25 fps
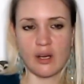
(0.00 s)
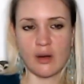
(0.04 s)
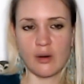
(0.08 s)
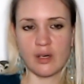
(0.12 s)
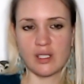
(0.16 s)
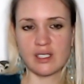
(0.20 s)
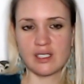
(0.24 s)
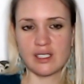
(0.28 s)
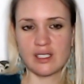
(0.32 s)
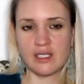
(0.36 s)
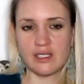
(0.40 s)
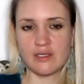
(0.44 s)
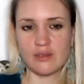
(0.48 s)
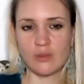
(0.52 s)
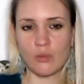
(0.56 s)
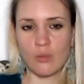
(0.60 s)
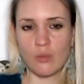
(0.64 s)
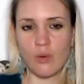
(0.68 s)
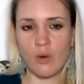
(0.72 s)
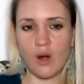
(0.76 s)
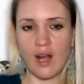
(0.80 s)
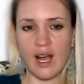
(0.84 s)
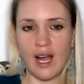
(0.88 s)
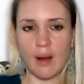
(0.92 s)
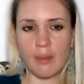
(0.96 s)
You know, and
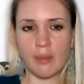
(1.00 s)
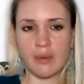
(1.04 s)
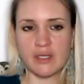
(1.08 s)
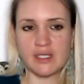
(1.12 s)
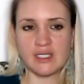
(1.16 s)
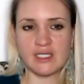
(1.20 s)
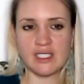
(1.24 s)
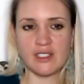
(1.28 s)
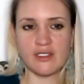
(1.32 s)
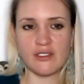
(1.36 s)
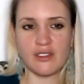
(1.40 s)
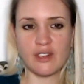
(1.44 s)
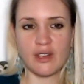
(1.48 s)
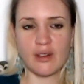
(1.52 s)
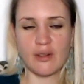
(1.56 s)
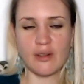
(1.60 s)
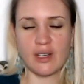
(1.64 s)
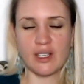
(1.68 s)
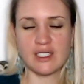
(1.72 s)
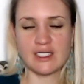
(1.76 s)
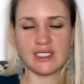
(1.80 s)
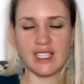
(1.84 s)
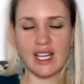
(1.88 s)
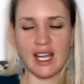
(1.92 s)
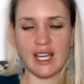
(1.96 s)
what happens if
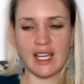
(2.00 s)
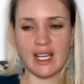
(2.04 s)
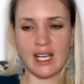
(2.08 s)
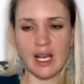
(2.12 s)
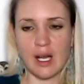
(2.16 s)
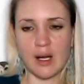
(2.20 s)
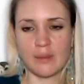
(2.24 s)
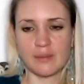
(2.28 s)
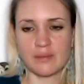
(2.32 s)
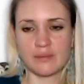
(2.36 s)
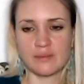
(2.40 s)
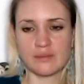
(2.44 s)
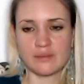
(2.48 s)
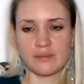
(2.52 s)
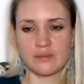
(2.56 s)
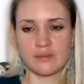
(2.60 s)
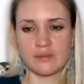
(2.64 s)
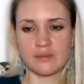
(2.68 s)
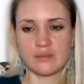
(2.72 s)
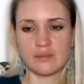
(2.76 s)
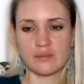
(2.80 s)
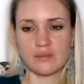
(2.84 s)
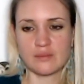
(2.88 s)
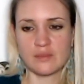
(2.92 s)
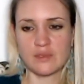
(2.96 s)
there is like, you
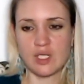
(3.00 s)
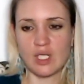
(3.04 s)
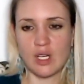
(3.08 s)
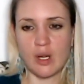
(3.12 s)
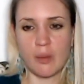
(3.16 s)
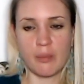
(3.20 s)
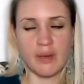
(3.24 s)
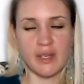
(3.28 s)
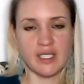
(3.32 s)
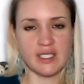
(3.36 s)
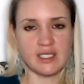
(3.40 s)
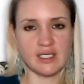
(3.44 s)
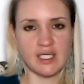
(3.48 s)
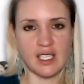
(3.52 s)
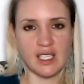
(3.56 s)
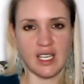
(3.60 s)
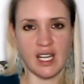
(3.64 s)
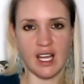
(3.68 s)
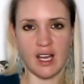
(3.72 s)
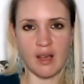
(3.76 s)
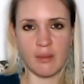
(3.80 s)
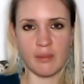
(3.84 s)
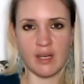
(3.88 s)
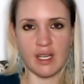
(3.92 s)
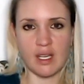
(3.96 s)
know, big
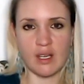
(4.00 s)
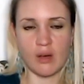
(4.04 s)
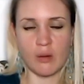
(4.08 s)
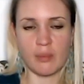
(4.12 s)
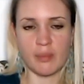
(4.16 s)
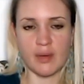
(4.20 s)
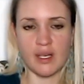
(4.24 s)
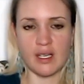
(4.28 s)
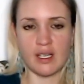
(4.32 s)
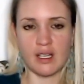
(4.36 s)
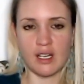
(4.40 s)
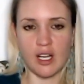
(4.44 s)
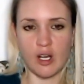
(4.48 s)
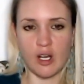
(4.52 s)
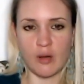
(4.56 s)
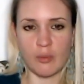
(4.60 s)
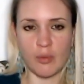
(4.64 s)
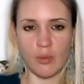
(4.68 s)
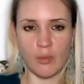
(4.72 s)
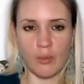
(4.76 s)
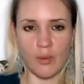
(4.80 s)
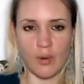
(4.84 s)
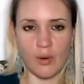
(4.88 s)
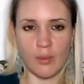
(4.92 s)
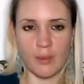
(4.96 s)
tsunami or big
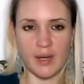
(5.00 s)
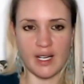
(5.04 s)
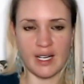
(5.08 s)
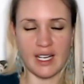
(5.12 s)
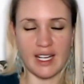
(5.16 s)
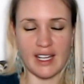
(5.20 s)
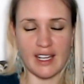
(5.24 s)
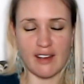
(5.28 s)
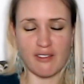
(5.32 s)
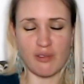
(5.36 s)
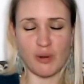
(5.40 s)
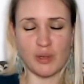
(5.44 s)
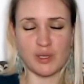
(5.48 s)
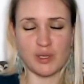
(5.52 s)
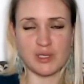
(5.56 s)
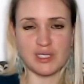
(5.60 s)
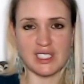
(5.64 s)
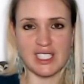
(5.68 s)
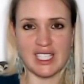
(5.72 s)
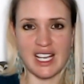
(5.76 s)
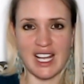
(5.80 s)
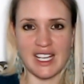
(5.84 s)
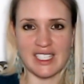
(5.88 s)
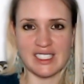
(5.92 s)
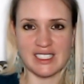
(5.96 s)
global warming, like
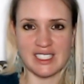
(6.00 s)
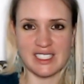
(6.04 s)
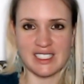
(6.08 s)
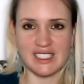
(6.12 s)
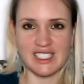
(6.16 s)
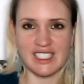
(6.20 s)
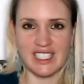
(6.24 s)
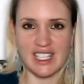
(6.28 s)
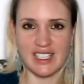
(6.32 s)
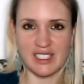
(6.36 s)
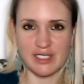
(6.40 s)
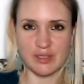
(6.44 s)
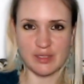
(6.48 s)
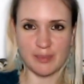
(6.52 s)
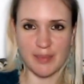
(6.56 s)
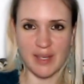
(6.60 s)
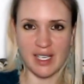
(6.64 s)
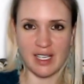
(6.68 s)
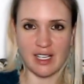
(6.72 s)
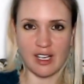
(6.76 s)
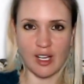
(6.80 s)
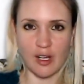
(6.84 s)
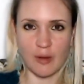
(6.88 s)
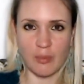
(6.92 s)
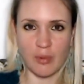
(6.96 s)
everyone's enlightened and then there's
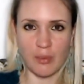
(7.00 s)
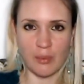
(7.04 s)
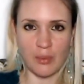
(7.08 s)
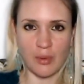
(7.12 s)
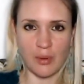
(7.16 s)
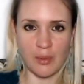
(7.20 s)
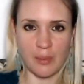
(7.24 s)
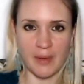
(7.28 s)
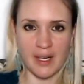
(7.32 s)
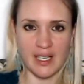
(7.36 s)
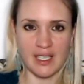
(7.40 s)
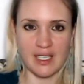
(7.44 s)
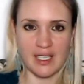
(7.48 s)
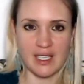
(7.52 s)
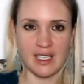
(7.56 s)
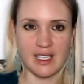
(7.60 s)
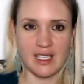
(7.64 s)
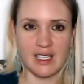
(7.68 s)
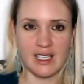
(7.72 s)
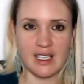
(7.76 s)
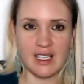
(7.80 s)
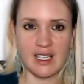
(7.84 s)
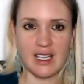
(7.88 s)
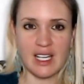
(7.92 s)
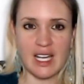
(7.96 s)
big global warming.
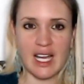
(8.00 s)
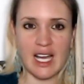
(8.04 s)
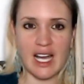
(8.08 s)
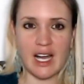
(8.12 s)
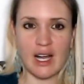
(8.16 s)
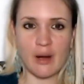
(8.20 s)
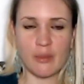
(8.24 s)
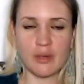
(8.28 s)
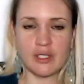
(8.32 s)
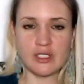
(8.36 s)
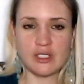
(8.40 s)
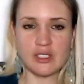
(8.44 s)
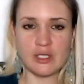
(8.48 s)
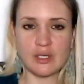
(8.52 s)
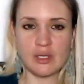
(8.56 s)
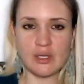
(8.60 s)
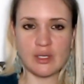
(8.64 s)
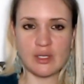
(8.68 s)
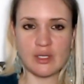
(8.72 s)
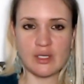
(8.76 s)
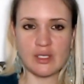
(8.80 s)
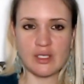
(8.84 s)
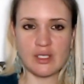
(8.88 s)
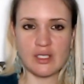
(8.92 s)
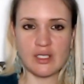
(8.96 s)
How would
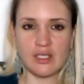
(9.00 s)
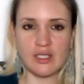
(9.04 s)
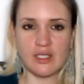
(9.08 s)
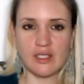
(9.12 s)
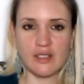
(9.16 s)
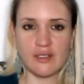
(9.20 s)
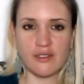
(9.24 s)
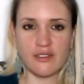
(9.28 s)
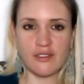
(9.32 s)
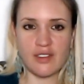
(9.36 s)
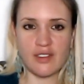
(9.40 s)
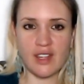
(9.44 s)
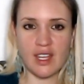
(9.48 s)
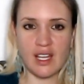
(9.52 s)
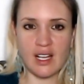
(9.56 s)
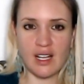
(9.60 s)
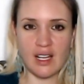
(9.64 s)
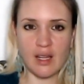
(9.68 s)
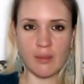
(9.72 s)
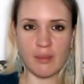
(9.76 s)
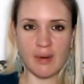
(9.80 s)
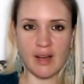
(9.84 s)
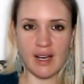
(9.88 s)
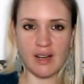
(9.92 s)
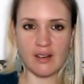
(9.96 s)
you
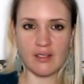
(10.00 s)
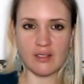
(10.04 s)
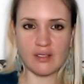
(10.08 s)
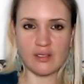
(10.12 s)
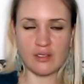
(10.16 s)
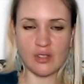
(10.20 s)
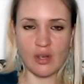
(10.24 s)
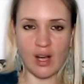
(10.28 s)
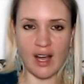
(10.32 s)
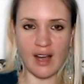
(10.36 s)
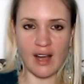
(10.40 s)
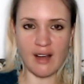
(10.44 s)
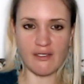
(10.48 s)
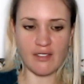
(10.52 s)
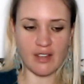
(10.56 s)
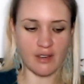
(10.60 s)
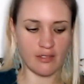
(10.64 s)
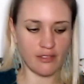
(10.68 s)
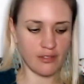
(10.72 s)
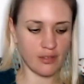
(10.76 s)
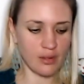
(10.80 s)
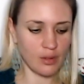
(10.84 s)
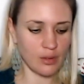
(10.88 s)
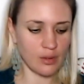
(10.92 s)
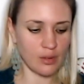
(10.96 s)
feel about not
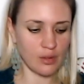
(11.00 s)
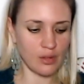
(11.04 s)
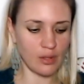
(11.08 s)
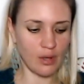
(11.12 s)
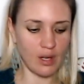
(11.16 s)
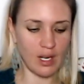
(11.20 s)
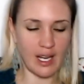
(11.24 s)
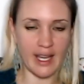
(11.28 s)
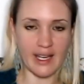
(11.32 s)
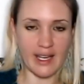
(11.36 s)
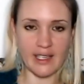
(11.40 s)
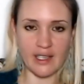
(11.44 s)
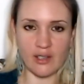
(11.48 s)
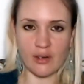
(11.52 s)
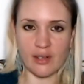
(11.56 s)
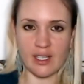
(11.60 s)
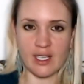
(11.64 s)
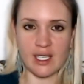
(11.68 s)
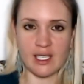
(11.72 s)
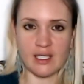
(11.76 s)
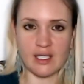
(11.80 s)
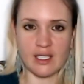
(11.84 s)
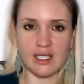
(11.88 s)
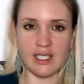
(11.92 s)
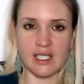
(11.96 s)
having food or letting your
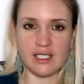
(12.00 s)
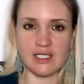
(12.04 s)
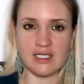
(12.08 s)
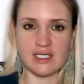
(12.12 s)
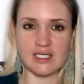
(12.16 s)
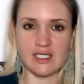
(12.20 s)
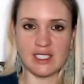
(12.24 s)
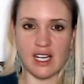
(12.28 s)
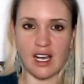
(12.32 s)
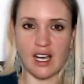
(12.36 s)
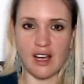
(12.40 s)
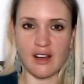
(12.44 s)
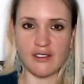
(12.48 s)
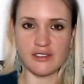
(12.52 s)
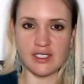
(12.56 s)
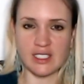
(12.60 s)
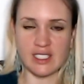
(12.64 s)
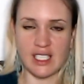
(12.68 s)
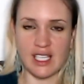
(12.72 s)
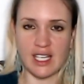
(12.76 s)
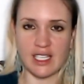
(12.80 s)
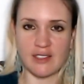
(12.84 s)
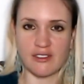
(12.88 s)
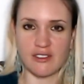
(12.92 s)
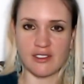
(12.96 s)
kids starve
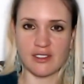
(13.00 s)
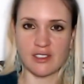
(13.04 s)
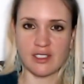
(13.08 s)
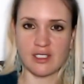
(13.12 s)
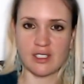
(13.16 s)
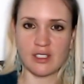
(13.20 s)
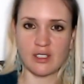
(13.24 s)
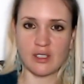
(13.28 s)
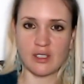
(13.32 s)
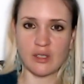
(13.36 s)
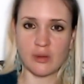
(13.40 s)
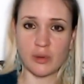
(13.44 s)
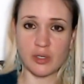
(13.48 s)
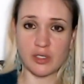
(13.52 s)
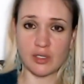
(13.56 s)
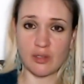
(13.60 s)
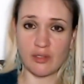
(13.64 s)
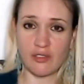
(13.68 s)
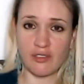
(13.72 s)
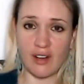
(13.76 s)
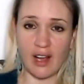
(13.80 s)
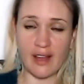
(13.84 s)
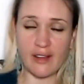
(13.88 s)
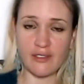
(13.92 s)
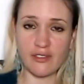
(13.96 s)
to death? Would
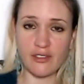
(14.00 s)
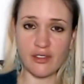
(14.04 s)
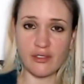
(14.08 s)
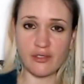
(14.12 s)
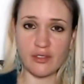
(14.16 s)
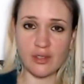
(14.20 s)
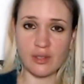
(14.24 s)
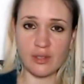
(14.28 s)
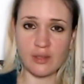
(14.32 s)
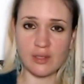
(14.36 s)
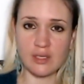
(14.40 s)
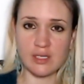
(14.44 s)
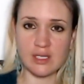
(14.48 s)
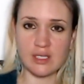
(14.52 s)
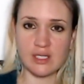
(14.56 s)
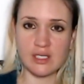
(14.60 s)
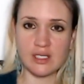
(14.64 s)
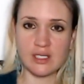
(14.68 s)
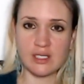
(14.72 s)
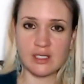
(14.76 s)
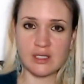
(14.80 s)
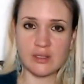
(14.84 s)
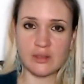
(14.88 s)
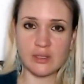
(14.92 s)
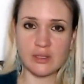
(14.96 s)
you fight for food?
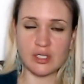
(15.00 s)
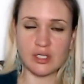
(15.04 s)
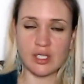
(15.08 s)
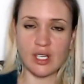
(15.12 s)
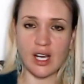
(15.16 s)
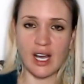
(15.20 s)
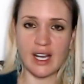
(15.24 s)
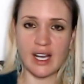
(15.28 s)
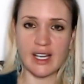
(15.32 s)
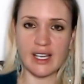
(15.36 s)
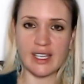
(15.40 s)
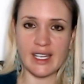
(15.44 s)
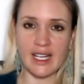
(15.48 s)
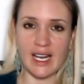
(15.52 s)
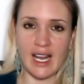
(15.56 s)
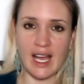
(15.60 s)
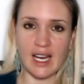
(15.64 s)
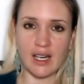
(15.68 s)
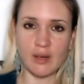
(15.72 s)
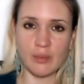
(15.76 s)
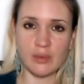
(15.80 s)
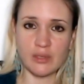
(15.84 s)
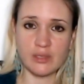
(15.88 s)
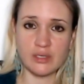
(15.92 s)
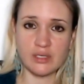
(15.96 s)
Would you go out and kill
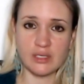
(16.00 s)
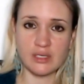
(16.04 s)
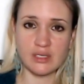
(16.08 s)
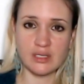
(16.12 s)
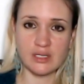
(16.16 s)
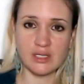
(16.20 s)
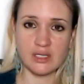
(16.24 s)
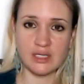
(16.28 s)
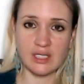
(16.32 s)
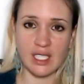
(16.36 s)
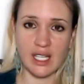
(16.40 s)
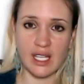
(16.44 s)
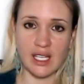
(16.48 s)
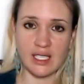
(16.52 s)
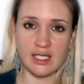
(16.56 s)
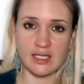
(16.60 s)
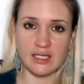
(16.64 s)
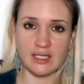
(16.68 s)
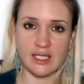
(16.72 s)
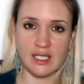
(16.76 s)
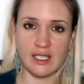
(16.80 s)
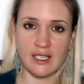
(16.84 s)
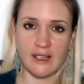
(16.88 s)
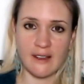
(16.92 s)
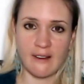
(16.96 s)
animals to
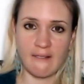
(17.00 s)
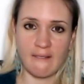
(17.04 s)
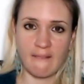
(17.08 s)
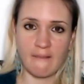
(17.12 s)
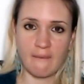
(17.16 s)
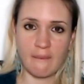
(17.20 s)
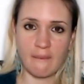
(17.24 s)
eat?